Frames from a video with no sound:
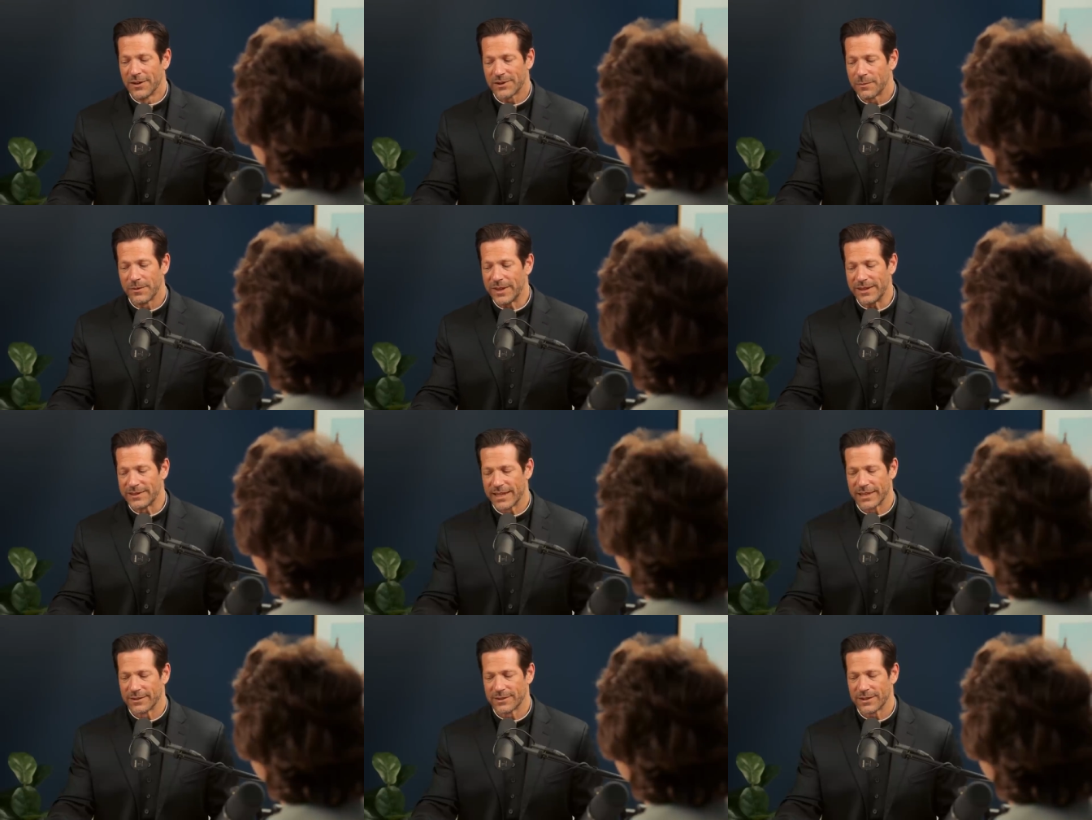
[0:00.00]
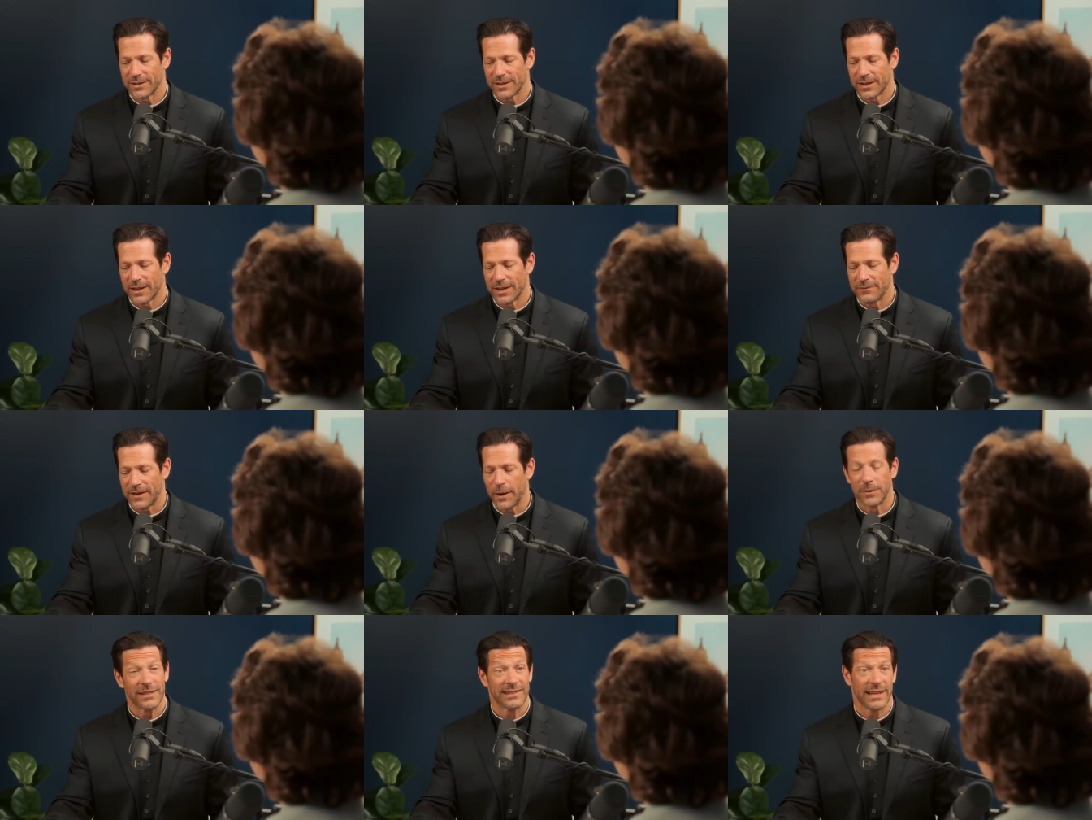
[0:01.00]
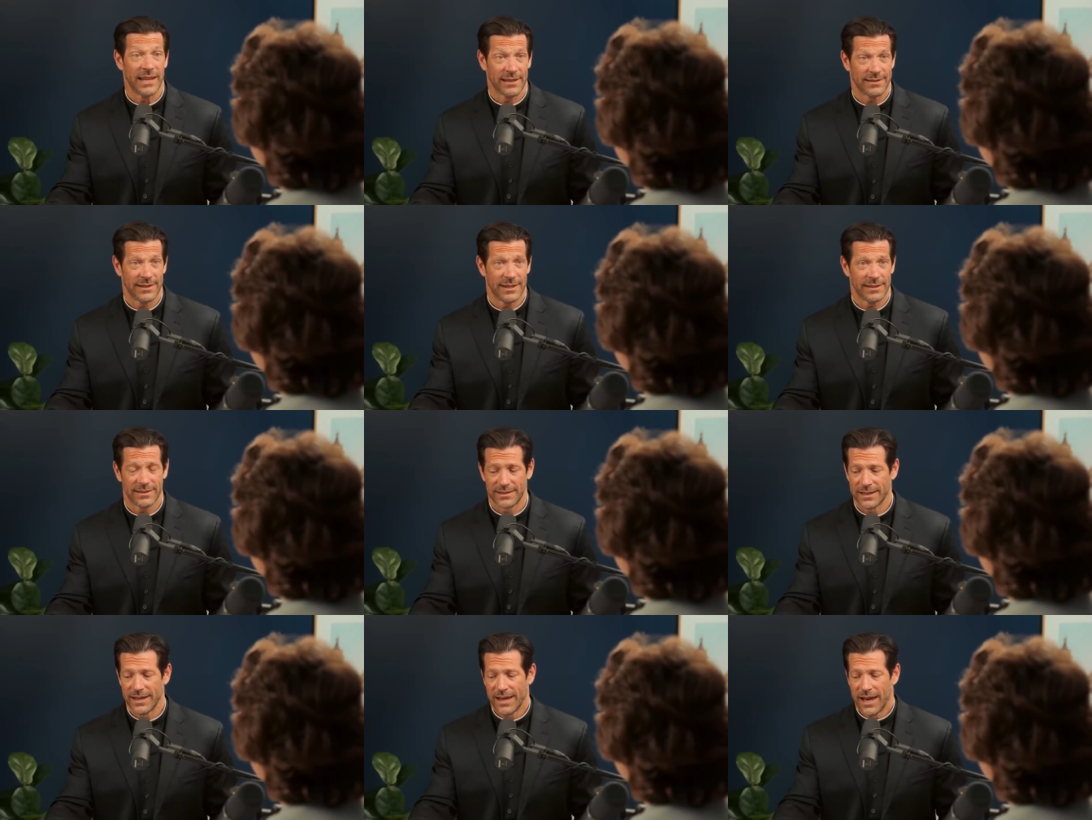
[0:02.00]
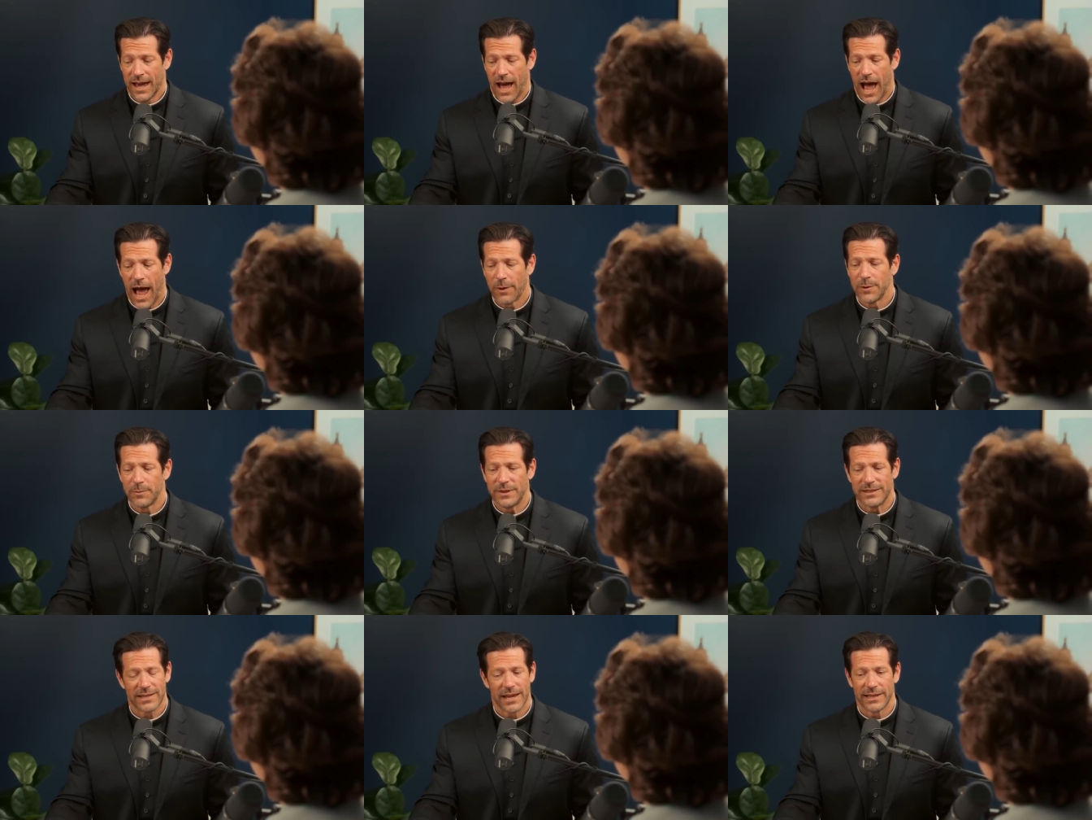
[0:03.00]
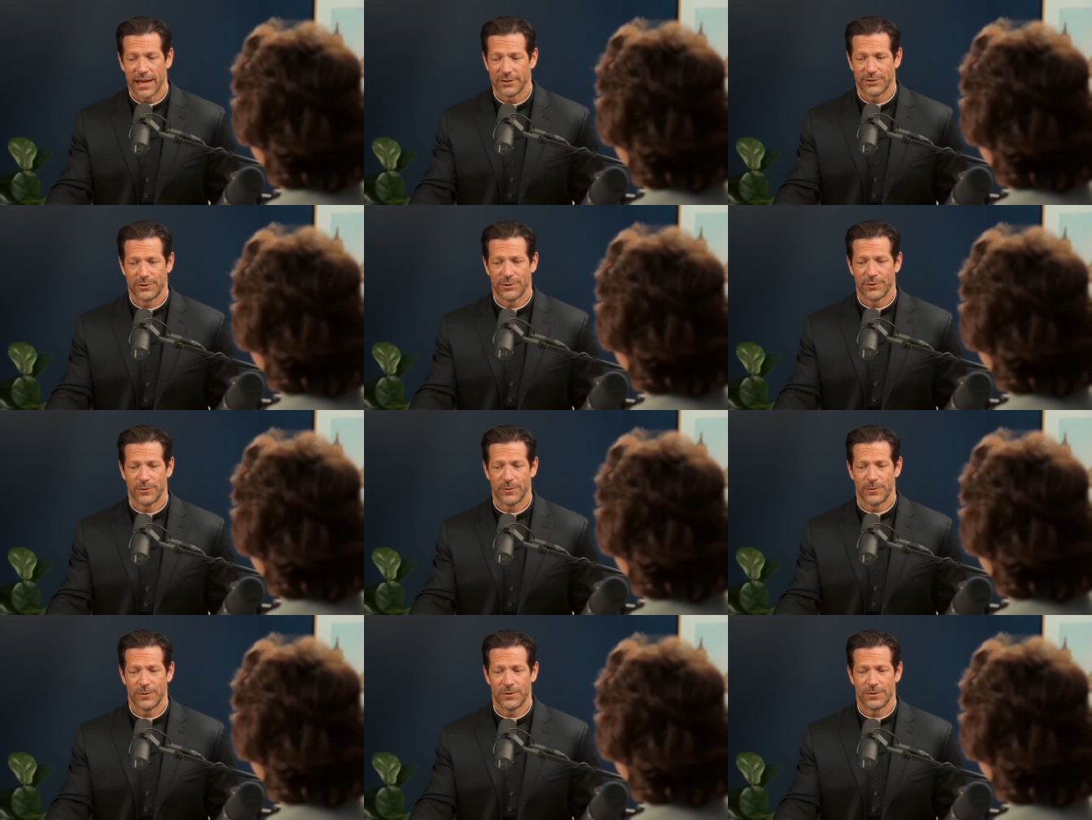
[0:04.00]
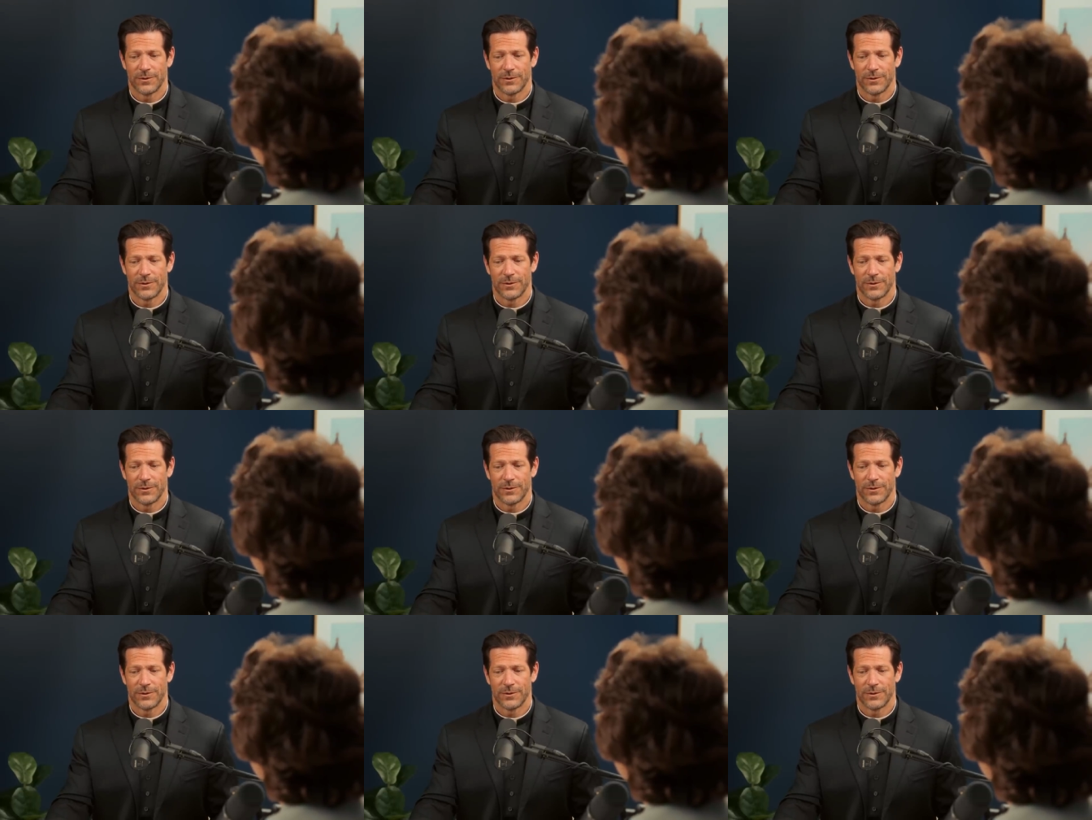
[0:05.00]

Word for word: some of these things if I were to say yes to this, I would be saying yes to